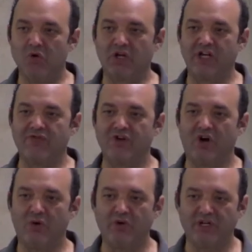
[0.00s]
We're given
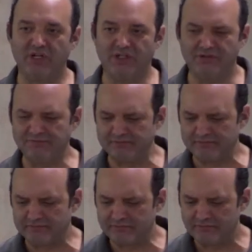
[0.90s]
all we need.
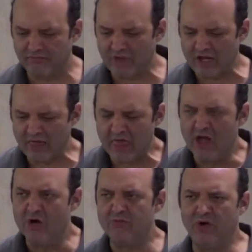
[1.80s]

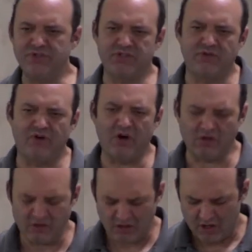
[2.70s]
Most of
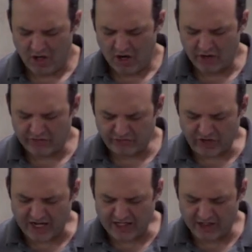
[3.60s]
all, our
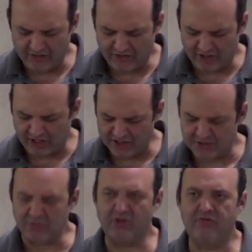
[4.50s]
study of the
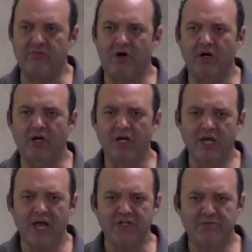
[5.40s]
Gospel of Mark
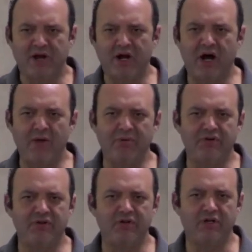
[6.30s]
has been an
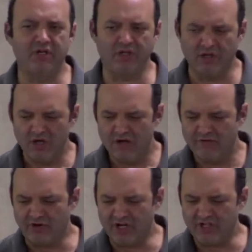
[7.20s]
opportunity
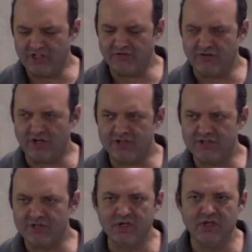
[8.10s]
for each of
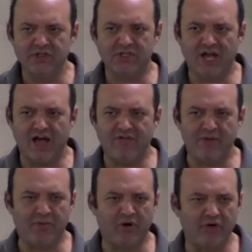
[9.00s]
us to have
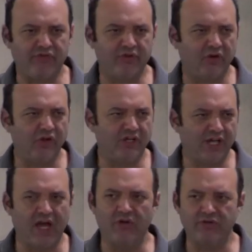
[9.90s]
a personal
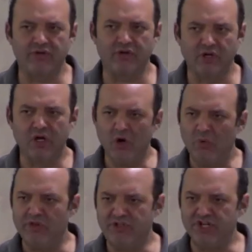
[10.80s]
encounter
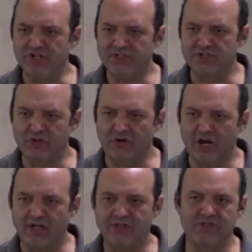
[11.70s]
with Jesus
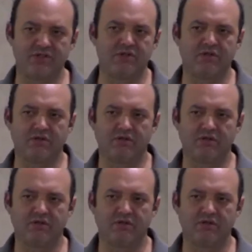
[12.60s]
Christ.